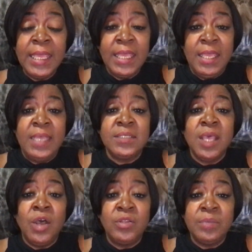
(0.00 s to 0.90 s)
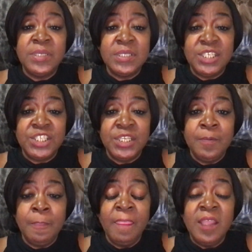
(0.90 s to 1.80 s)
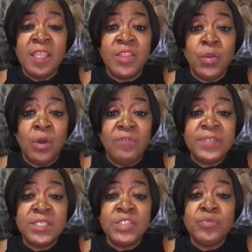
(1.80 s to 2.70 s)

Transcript: He has held the position that the officers